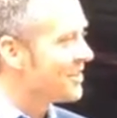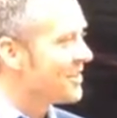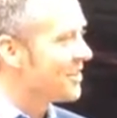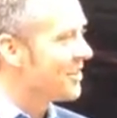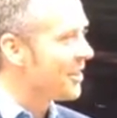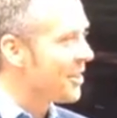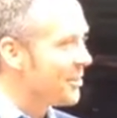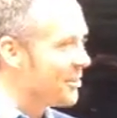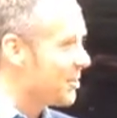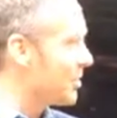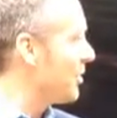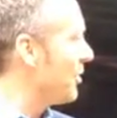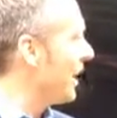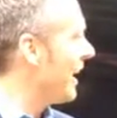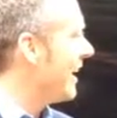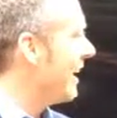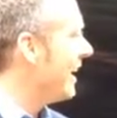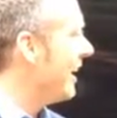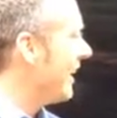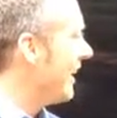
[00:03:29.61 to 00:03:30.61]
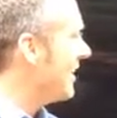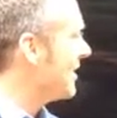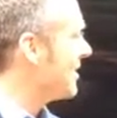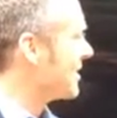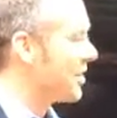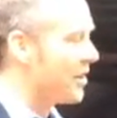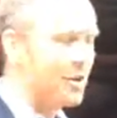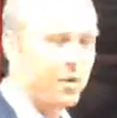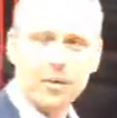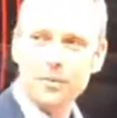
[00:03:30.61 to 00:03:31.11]
to those two
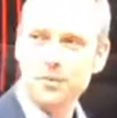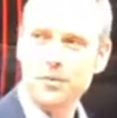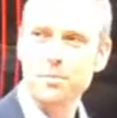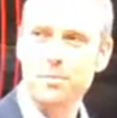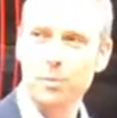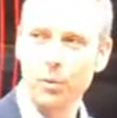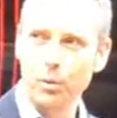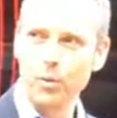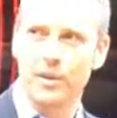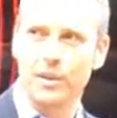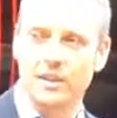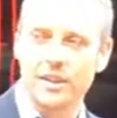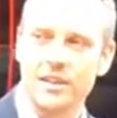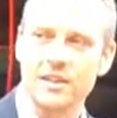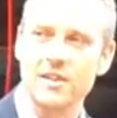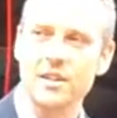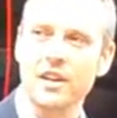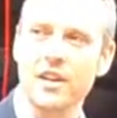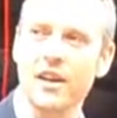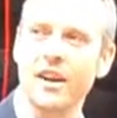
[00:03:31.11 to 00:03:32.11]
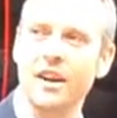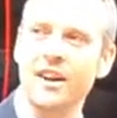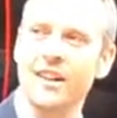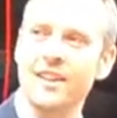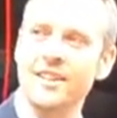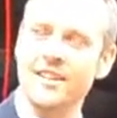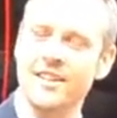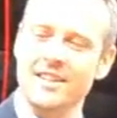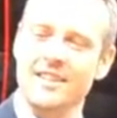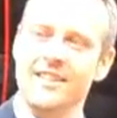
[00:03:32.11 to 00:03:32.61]
ladies who have supported these
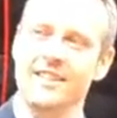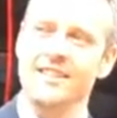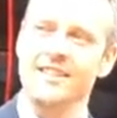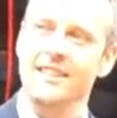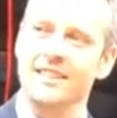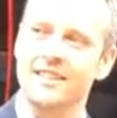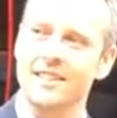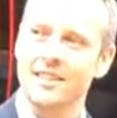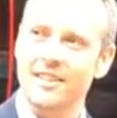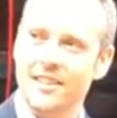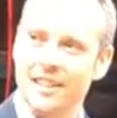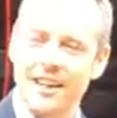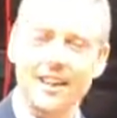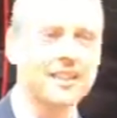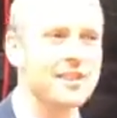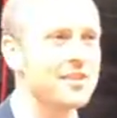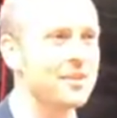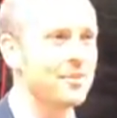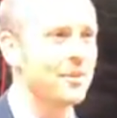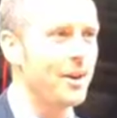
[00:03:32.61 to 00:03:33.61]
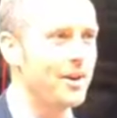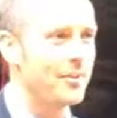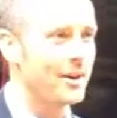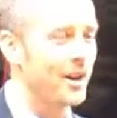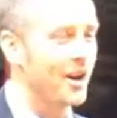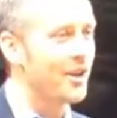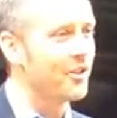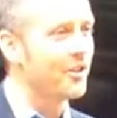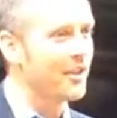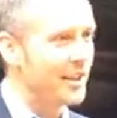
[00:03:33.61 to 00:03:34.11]
guys to get us to where we
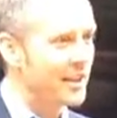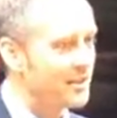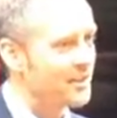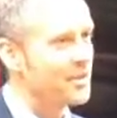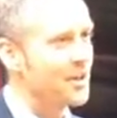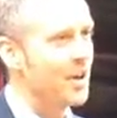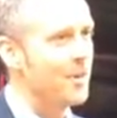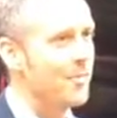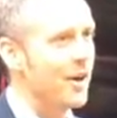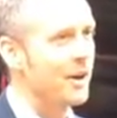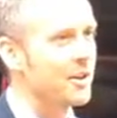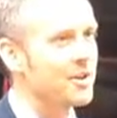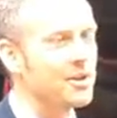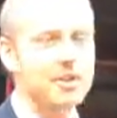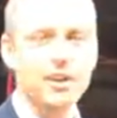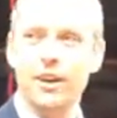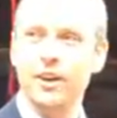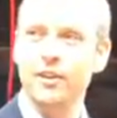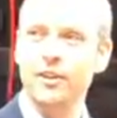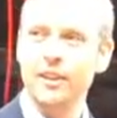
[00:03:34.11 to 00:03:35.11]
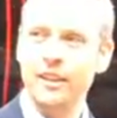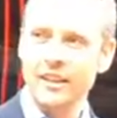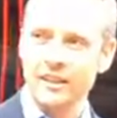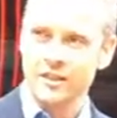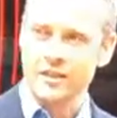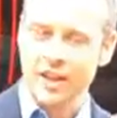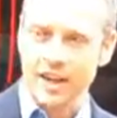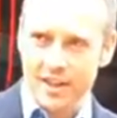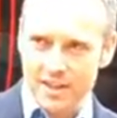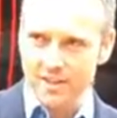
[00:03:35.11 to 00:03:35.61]
are, thank you so much. So
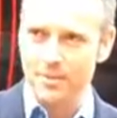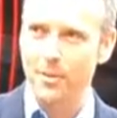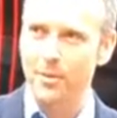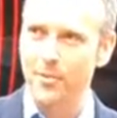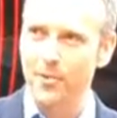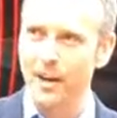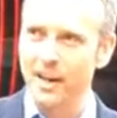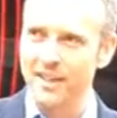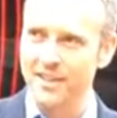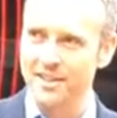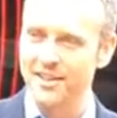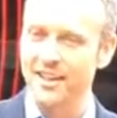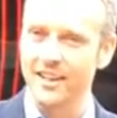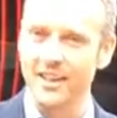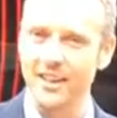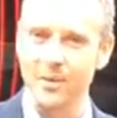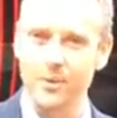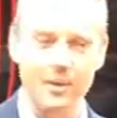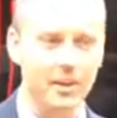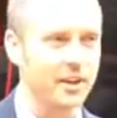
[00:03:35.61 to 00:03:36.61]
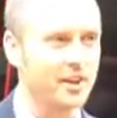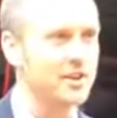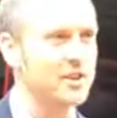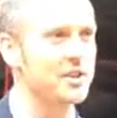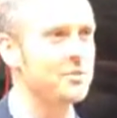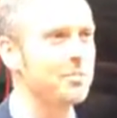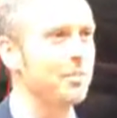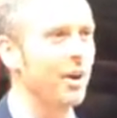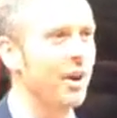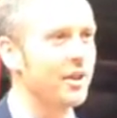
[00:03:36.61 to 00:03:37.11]
Janice, I'm afraid, isn't here with us,
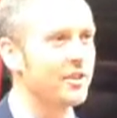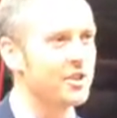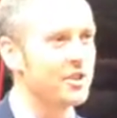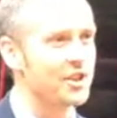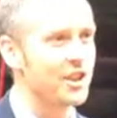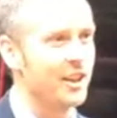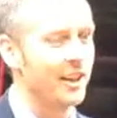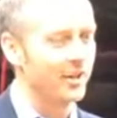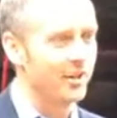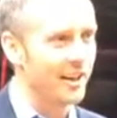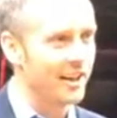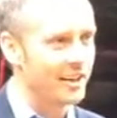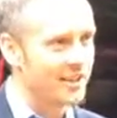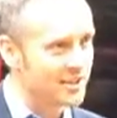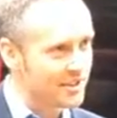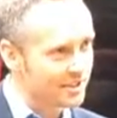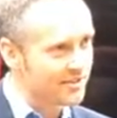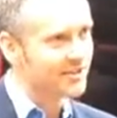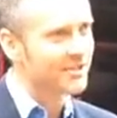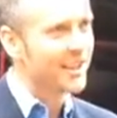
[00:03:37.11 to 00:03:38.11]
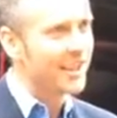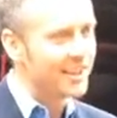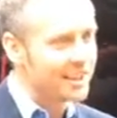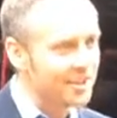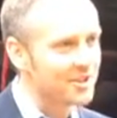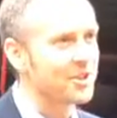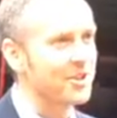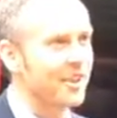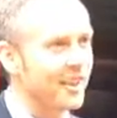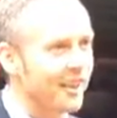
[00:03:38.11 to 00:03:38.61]
but Sheila is. Thank you,
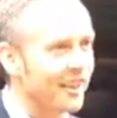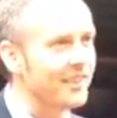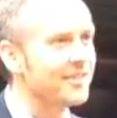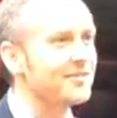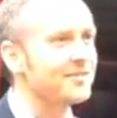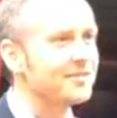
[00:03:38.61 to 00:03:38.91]
Sheila.